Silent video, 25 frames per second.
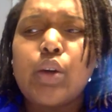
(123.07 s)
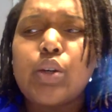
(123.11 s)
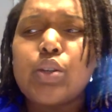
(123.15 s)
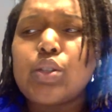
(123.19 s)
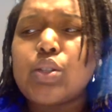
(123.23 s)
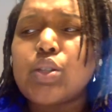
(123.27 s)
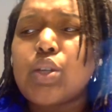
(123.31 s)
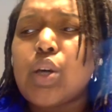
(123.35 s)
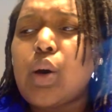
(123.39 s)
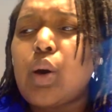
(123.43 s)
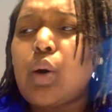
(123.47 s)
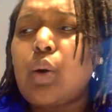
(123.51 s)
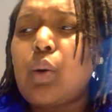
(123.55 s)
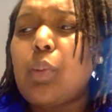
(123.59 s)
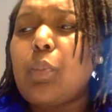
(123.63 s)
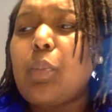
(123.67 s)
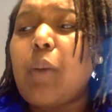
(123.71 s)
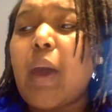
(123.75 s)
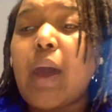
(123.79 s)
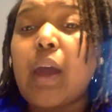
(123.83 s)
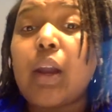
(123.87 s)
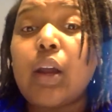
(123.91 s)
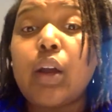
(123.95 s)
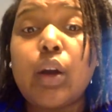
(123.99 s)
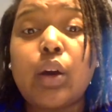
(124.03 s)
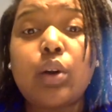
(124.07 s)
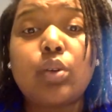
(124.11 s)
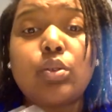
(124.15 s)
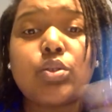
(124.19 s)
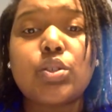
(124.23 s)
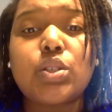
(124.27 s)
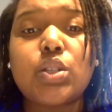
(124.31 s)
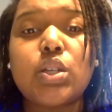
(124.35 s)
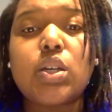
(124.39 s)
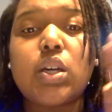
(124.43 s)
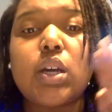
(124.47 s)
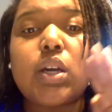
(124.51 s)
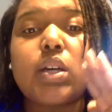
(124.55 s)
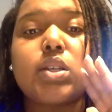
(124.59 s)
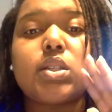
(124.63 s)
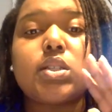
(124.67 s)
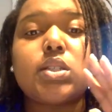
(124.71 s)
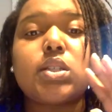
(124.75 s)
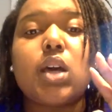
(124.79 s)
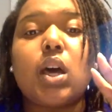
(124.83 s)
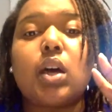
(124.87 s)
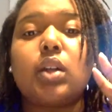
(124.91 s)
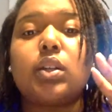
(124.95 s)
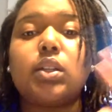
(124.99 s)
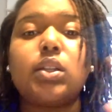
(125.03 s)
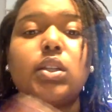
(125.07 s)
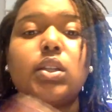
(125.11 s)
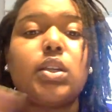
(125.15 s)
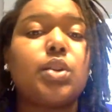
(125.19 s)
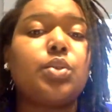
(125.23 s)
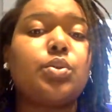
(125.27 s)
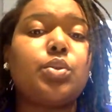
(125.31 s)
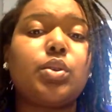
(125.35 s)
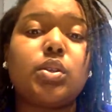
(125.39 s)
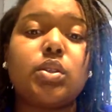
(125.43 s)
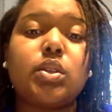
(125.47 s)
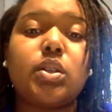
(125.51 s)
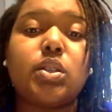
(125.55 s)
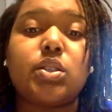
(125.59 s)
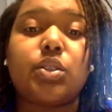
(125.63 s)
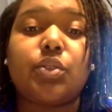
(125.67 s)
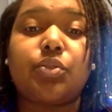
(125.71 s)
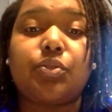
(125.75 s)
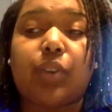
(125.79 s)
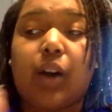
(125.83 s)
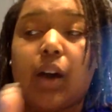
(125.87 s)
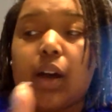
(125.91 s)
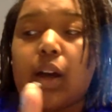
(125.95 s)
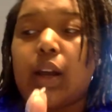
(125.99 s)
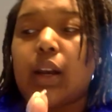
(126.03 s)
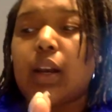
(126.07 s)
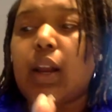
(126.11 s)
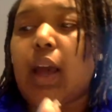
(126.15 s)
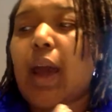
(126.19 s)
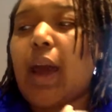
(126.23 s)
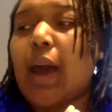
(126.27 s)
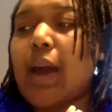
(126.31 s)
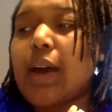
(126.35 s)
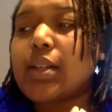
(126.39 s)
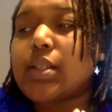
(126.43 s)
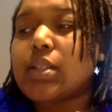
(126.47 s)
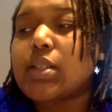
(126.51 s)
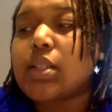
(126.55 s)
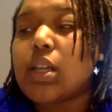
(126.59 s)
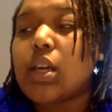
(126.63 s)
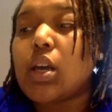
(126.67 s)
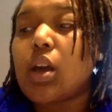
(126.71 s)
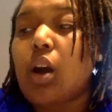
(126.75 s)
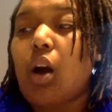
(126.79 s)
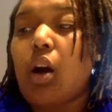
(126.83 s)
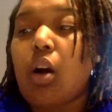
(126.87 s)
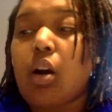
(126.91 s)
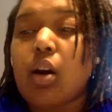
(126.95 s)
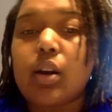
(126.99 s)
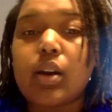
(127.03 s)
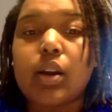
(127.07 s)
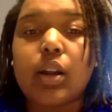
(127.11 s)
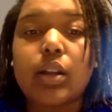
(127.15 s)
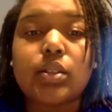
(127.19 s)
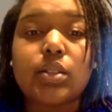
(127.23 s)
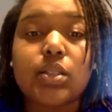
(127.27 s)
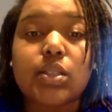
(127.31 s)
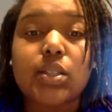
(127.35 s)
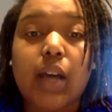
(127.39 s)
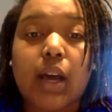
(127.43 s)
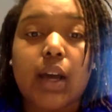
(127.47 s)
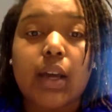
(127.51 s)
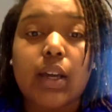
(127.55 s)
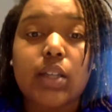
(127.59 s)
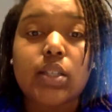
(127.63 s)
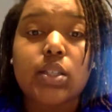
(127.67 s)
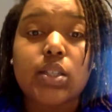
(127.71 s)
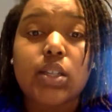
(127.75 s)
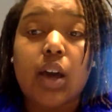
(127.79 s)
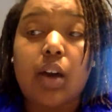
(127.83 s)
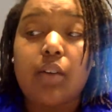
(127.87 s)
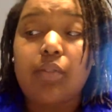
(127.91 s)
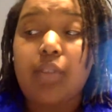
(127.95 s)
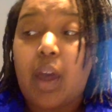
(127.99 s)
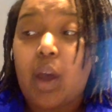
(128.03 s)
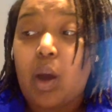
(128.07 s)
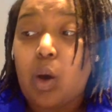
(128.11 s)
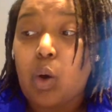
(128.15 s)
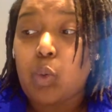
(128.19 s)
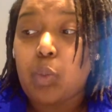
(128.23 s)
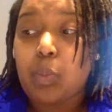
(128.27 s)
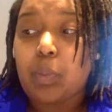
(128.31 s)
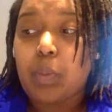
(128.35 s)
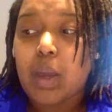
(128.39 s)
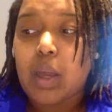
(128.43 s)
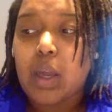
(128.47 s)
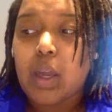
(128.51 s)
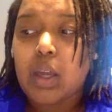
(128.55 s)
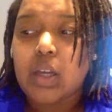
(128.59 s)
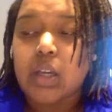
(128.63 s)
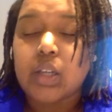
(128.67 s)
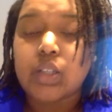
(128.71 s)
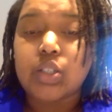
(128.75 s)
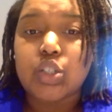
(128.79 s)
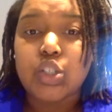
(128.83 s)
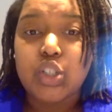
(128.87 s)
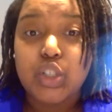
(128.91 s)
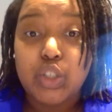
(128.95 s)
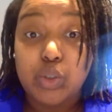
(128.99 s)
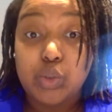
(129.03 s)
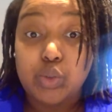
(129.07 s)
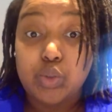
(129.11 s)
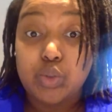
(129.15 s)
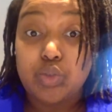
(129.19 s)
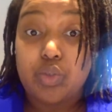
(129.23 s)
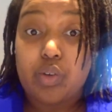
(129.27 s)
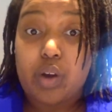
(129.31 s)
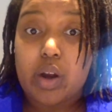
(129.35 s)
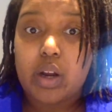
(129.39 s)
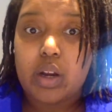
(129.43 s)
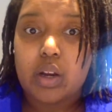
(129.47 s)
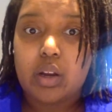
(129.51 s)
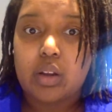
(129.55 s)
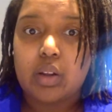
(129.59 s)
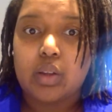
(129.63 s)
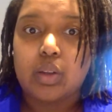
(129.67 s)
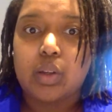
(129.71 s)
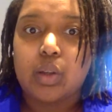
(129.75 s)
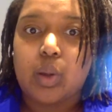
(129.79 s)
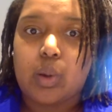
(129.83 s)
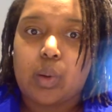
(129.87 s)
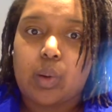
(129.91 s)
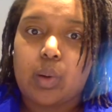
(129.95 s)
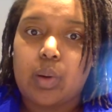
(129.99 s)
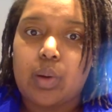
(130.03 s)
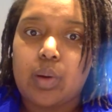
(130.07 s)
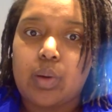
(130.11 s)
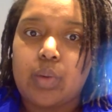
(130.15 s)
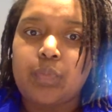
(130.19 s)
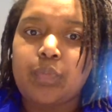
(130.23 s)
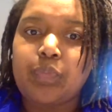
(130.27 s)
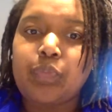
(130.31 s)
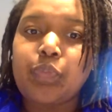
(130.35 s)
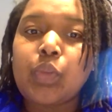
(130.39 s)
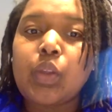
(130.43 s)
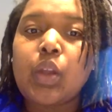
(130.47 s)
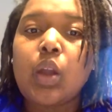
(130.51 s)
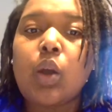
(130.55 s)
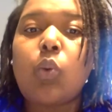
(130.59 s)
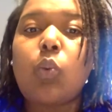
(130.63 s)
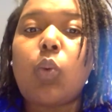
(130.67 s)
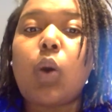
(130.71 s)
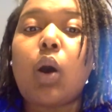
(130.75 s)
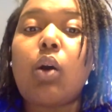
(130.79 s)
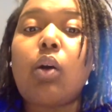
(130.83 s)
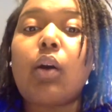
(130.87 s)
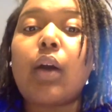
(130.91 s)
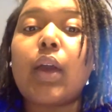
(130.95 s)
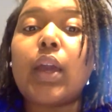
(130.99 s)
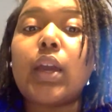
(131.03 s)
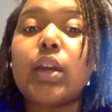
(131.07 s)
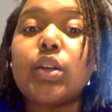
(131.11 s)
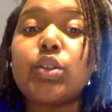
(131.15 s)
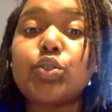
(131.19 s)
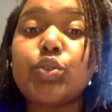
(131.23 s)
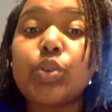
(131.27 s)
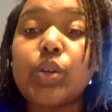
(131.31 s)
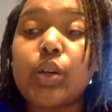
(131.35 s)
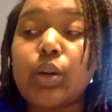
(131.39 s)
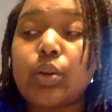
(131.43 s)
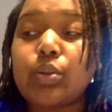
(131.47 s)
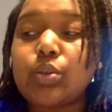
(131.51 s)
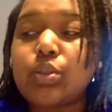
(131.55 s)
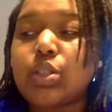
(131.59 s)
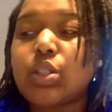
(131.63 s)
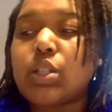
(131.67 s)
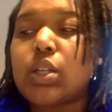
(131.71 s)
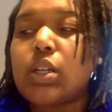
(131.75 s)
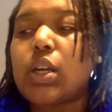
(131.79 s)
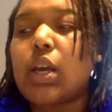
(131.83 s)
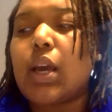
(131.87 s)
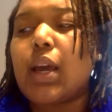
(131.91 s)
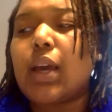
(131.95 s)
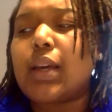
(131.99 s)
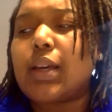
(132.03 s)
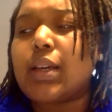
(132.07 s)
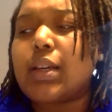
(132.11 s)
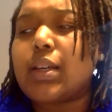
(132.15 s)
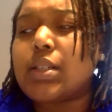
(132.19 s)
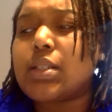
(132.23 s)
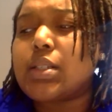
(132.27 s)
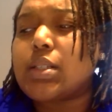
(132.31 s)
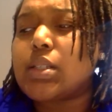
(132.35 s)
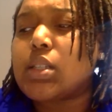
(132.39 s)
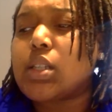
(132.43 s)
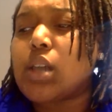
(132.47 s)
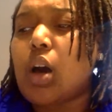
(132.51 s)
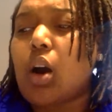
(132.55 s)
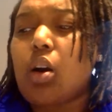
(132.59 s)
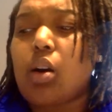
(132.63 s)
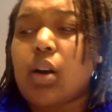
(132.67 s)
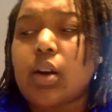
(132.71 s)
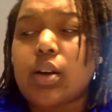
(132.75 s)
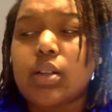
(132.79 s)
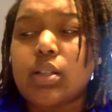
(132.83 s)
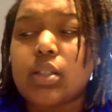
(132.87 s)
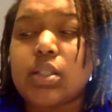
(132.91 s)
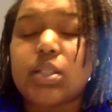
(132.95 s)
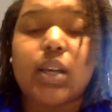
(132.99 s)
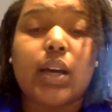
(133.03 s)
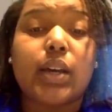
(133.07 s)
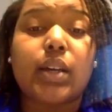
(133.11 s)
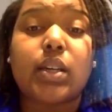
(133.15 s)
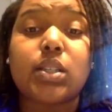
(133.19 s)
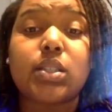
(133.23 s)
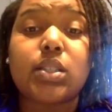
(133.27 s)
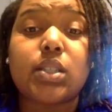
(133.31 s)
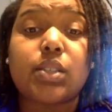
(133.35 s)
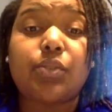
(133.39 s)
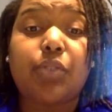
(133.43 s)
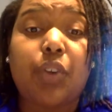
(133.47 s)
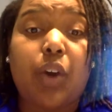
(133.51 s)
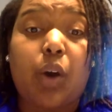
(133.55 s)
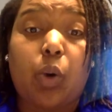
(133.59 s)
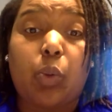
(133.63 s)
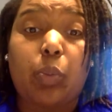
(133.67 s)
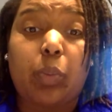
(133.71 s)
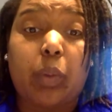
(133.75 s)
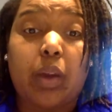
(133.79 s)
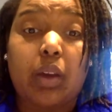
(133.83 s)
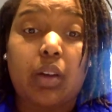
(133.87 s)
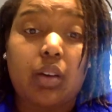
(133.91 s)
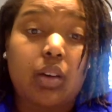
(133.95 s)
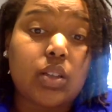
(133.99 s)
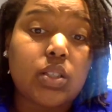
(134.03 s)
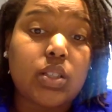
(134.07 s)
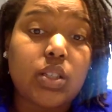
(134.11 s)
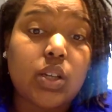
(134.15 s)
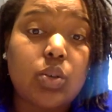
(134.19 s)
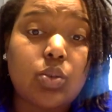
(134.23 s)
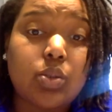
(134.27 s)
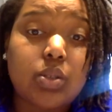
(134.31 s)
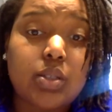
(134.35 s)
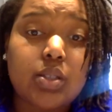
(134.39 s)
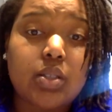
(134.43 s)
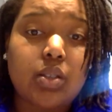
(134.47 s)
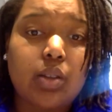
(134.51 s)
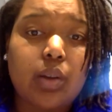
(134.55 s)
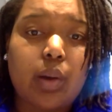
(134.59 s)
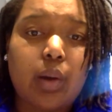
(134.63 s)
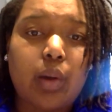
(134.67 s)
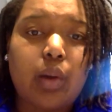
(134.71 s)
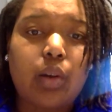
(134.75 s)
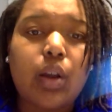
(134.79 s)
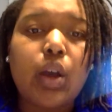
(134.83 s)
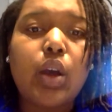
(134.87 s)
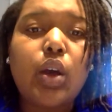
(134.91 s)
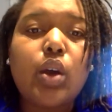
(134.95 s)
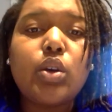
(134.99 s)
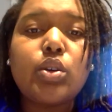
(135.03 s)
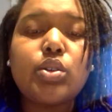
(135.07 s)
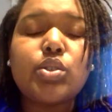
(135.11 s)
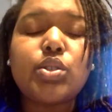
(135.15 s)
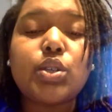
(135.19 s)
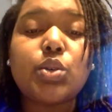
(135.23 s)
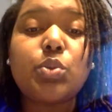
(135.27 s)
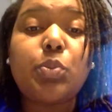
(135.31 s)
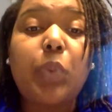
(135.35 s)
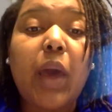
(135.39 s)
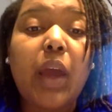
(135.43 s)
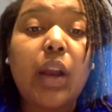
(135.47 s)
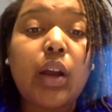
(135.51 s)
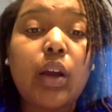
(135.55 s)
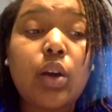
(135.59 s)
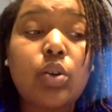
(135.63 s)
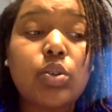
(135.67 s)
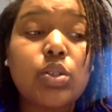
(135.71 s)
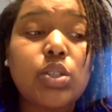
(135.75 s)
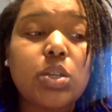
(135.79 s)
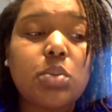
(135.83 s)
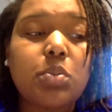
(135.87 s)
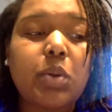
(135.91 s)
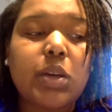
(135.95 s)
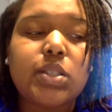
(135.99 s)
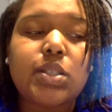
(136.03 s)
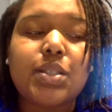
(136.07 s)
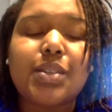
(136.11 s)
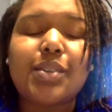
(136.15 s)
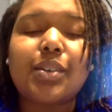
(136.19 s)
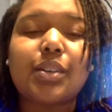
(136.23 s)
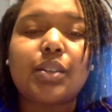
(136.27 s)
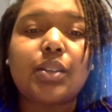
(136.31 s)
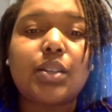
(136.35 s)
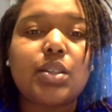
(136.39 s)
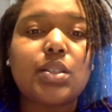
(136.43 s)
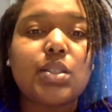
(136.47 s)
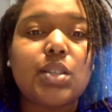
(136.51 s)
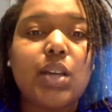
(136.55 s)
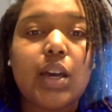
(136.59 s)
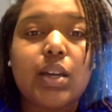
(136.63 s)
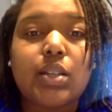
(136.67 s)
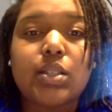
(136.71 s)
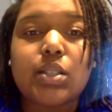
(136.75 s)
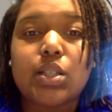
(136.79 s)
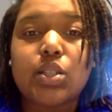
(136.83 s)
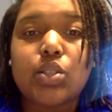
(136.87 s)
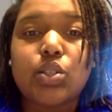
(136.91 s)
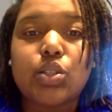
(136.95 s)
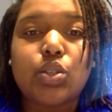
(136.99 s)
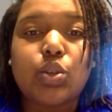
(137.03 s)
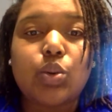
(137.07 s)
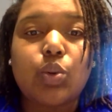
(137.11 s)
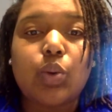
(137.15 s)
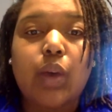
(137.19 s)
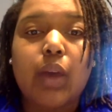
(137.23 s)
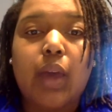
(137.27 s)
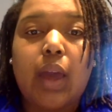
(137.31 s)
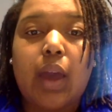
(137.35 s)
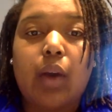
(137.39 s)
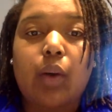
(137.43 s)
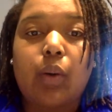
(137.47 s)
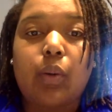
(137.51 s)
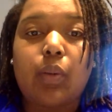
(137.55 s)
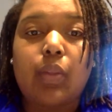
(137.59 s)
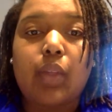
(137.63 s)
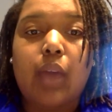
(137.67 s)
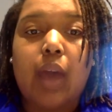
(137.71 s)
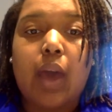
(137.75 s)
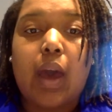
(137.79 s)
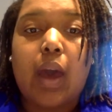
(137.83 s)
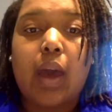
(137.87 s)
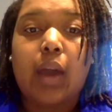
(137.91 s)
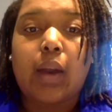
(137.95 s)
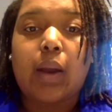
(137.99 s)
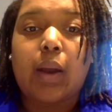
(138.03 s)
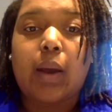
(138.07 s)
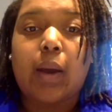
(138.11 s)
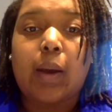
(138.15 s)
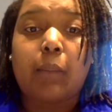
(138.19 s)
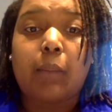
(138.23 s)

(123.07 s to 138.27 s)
So pedagogy is literally defined as the art and science of helping children learn, while andragogy is the art and science of helping adults learn. So pedagogy basically takes into account that